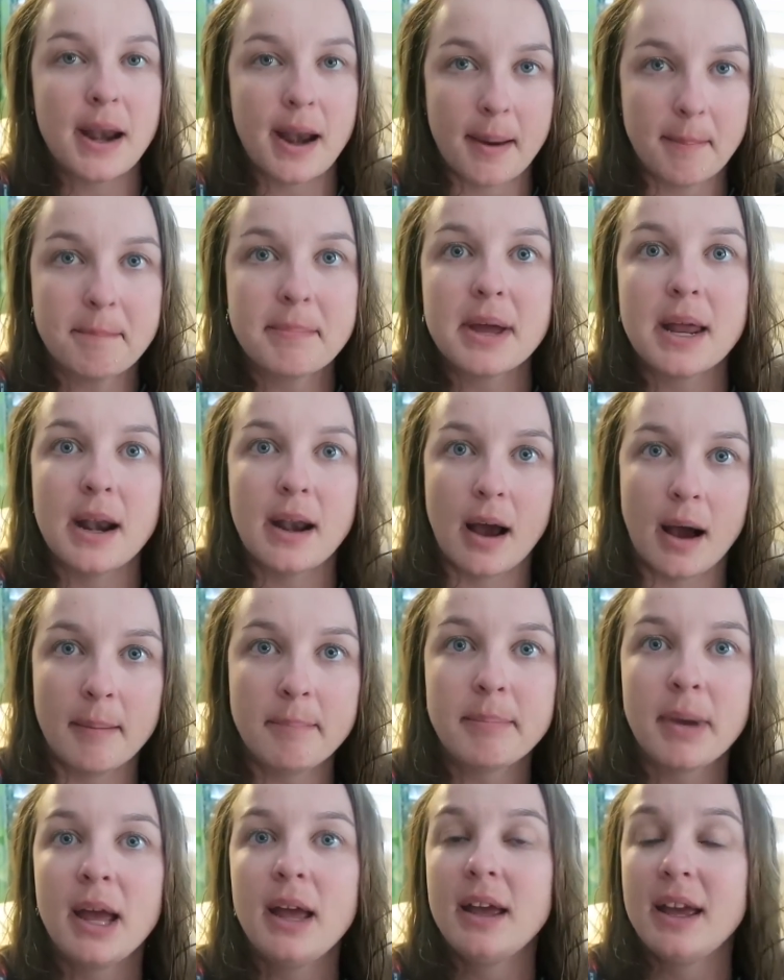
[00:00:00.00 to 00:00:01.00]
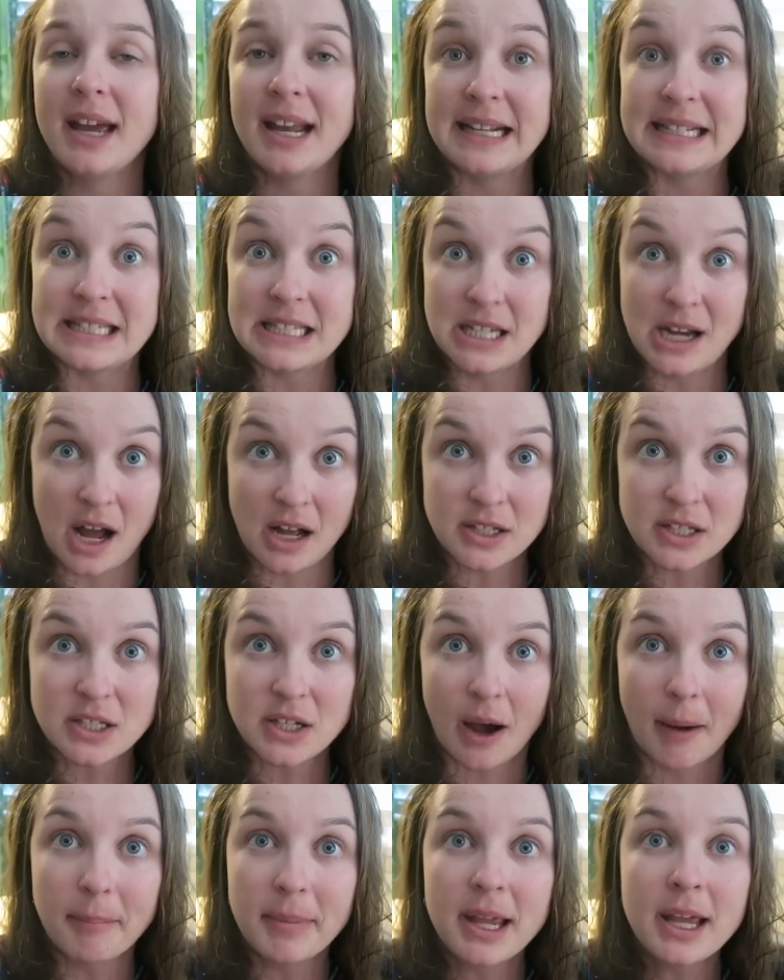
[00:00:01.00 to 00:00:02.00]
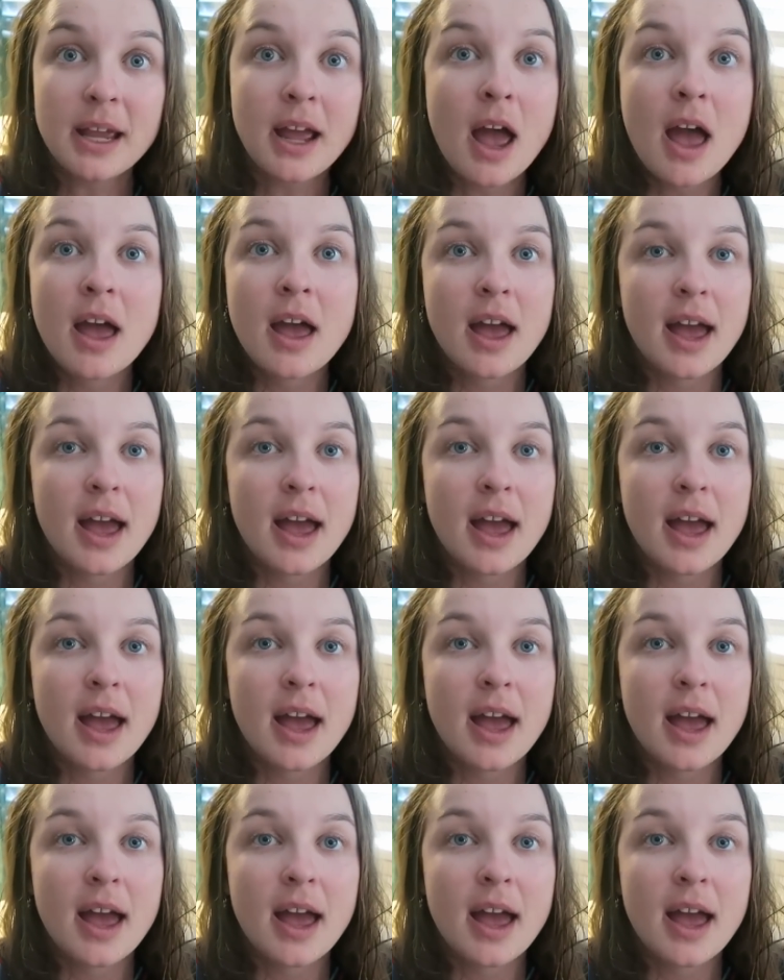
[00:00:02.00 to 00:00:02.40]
and up and up and it's not stopping.